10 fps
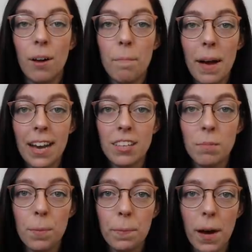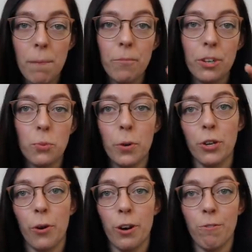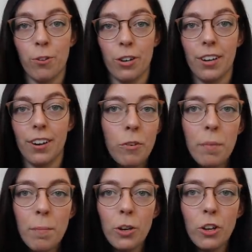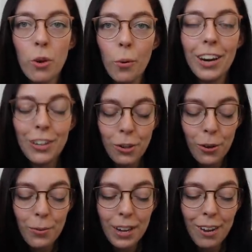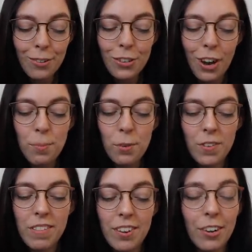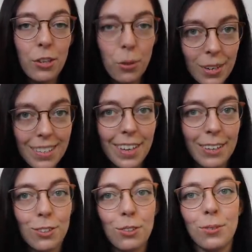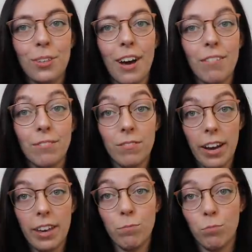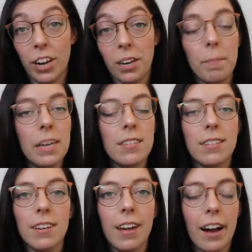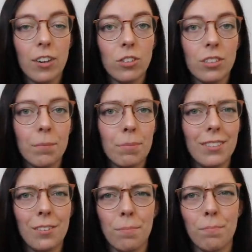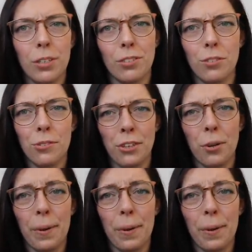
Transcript: Maximum comfort is what you're going for here. Remember, you are in your own house, not a movie theater. You can take your shoes off. I recommend it, actually. Please don't put shoes on your